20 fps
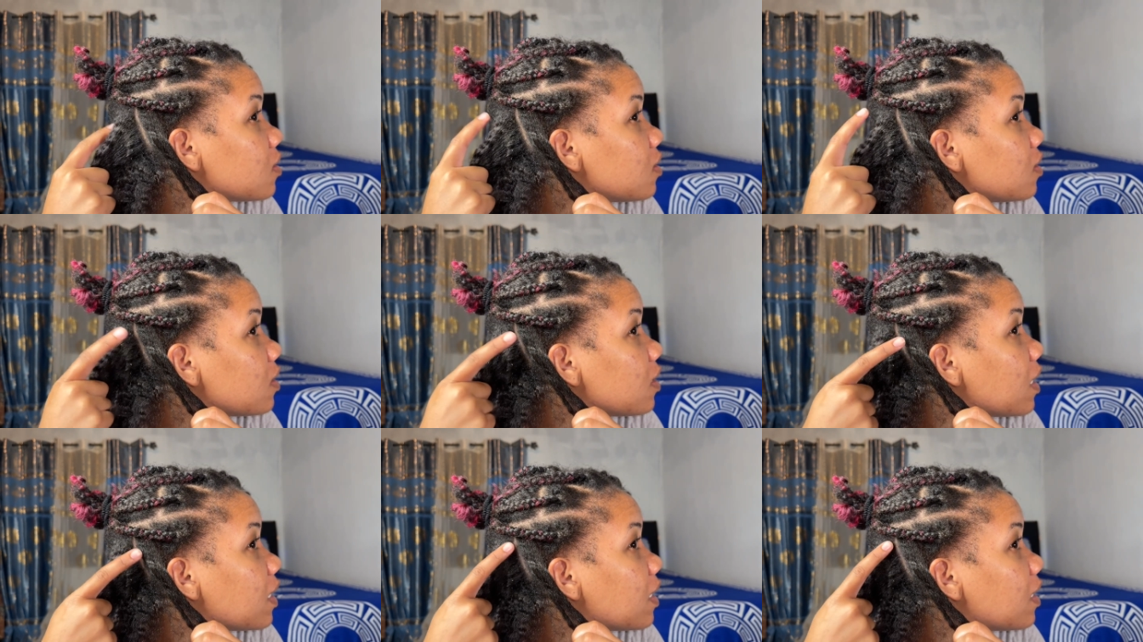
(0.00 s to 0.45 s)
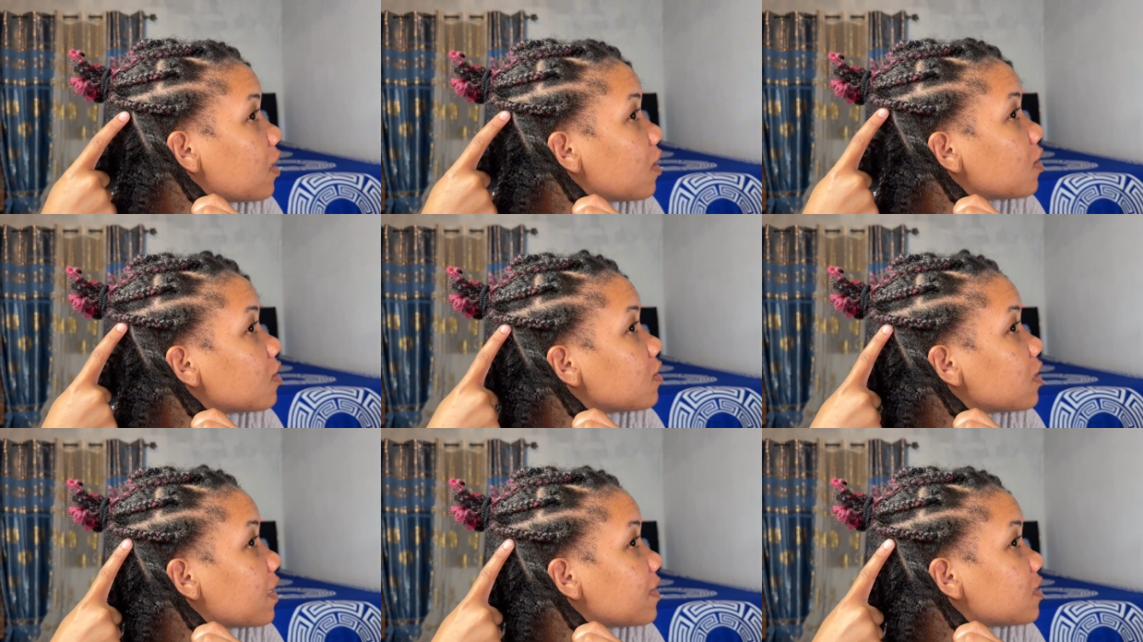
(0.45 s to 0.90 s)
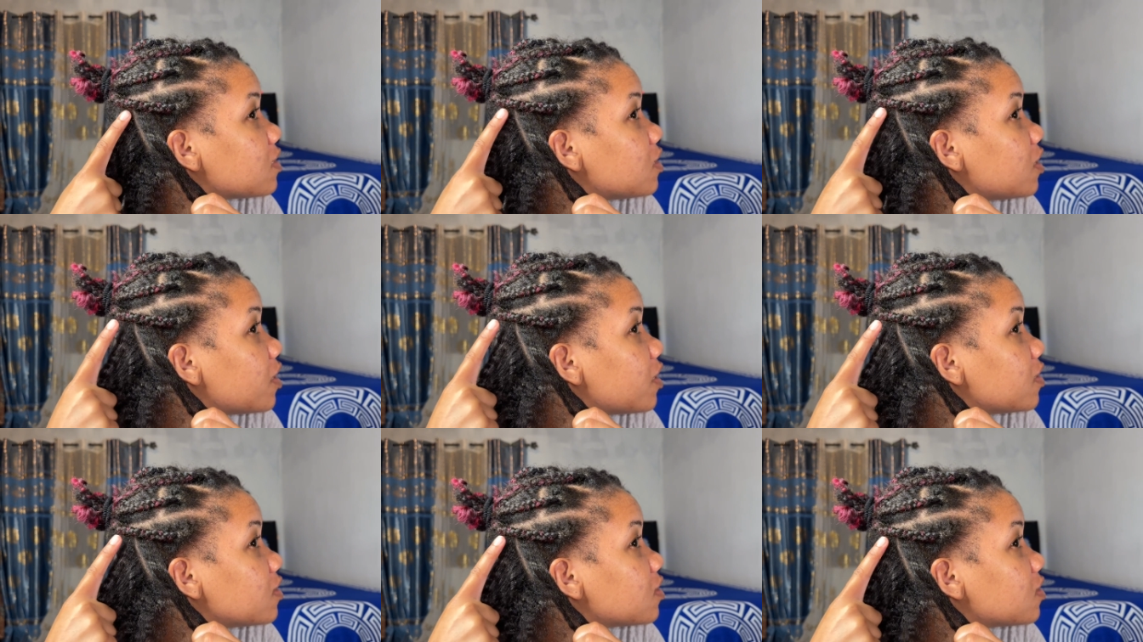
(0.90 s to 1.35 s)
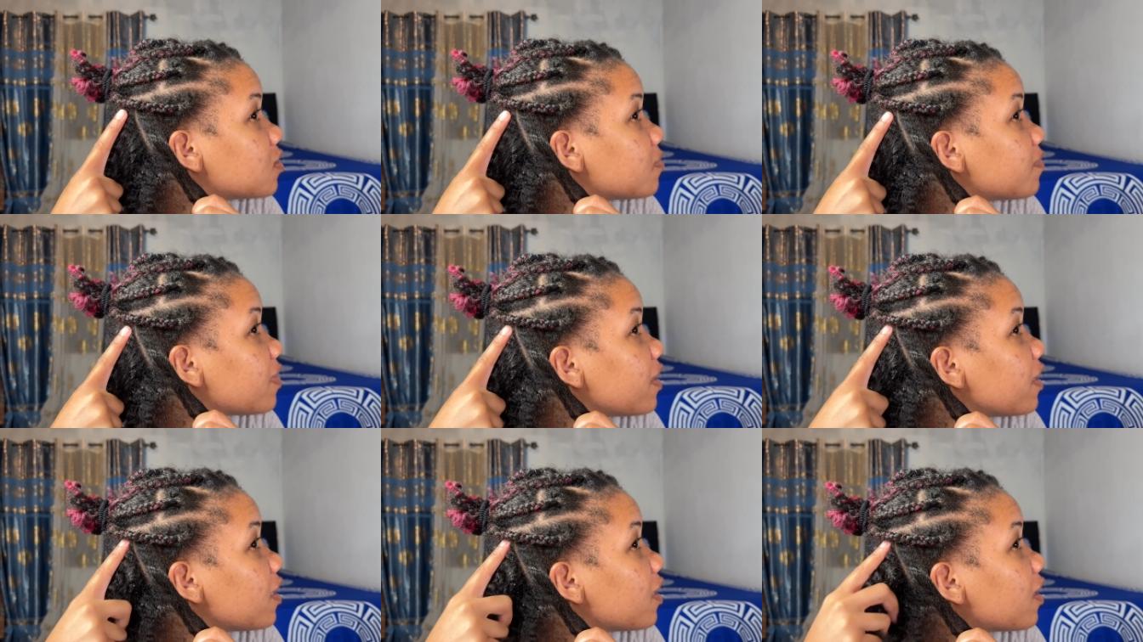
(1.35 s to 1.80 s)
yeah, that's dirt. So my
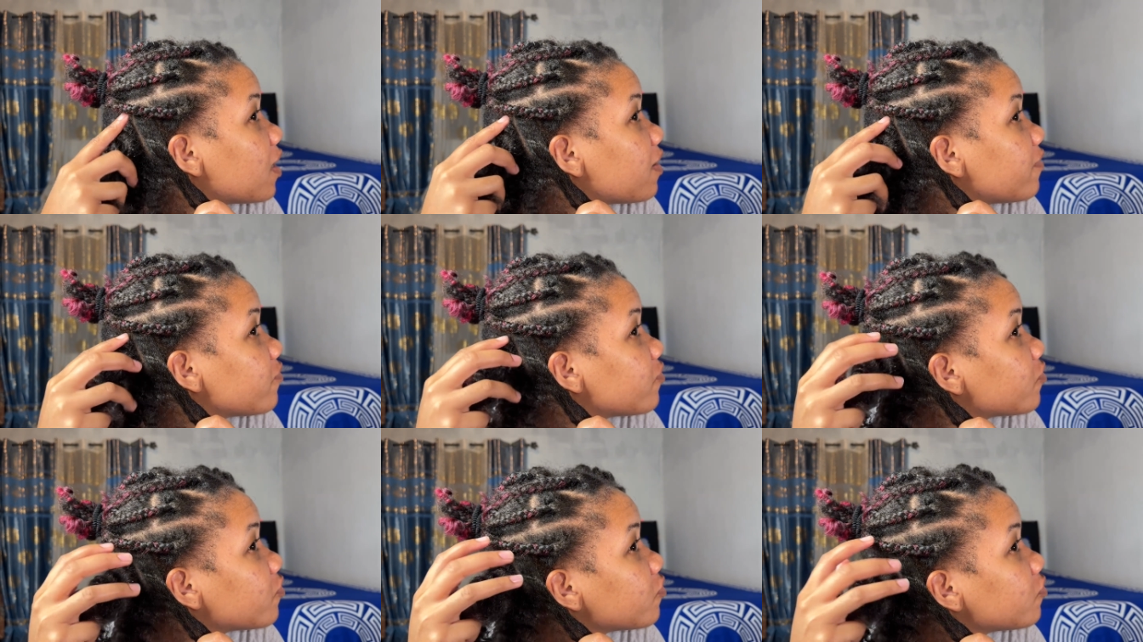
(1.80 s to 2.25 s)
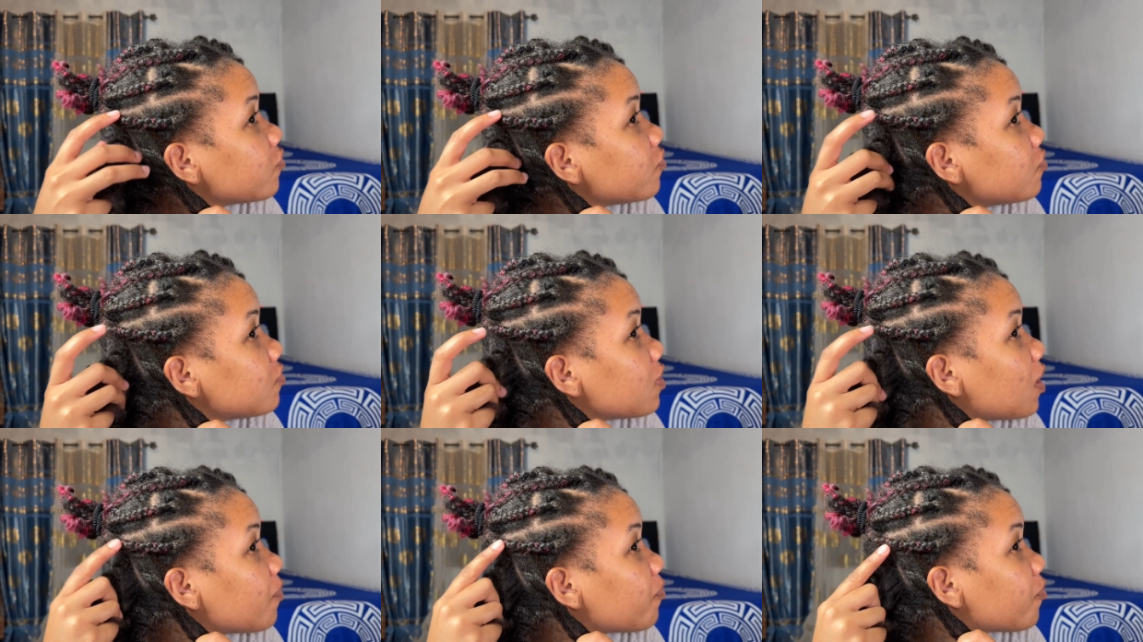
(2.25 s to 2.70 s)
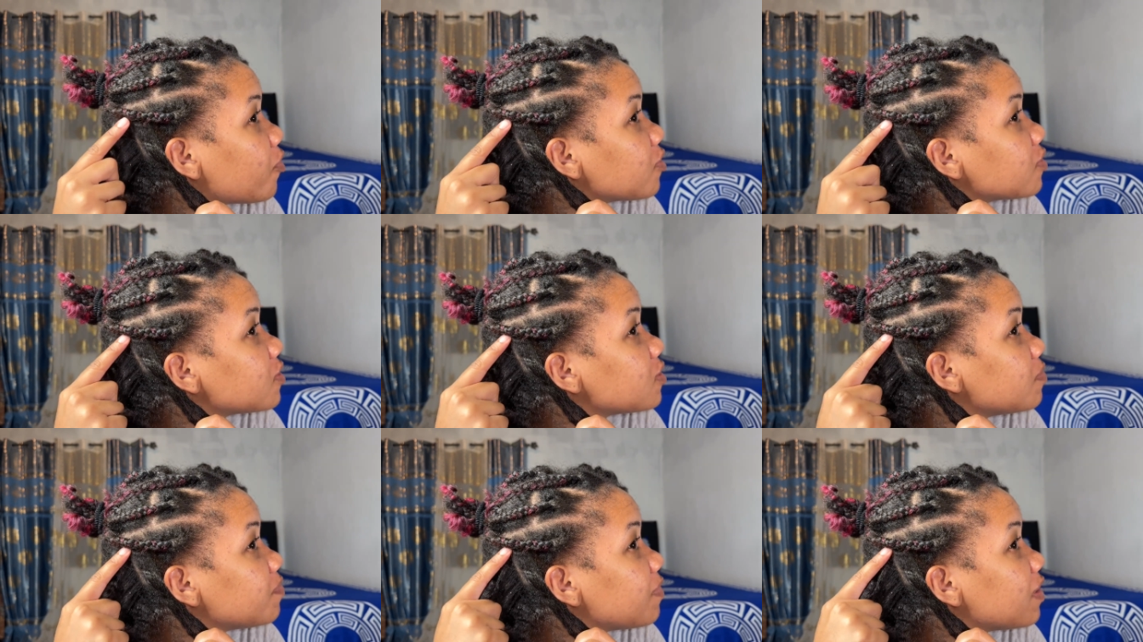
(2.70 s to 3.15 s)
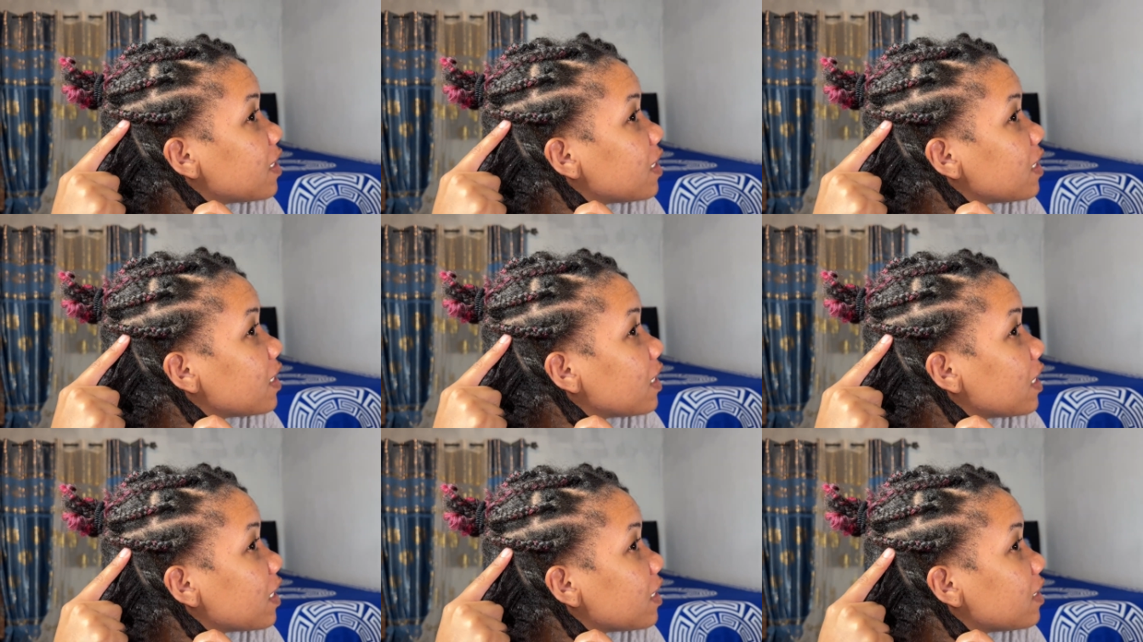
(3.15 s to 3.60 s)
hair have grown approximately an